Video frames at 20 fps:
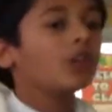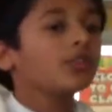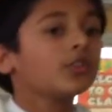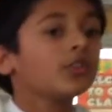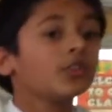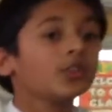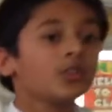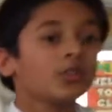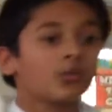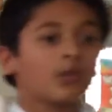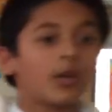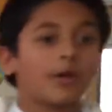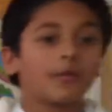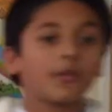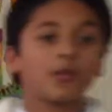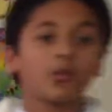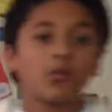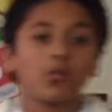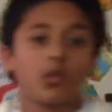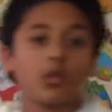known throughout
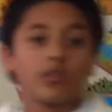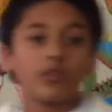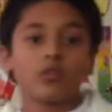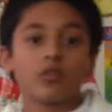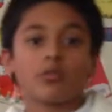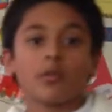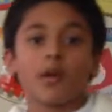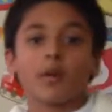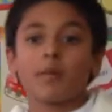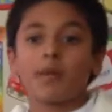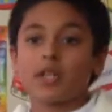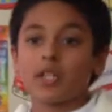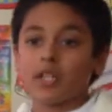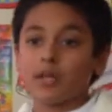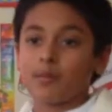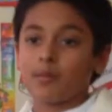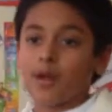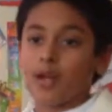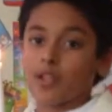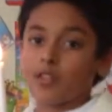the world for my
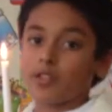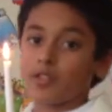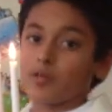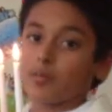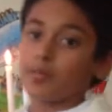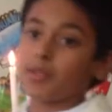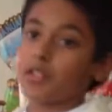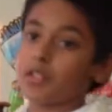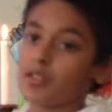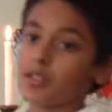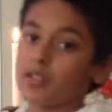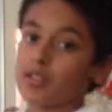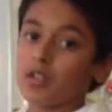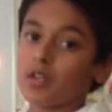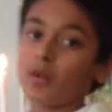many masterpieces.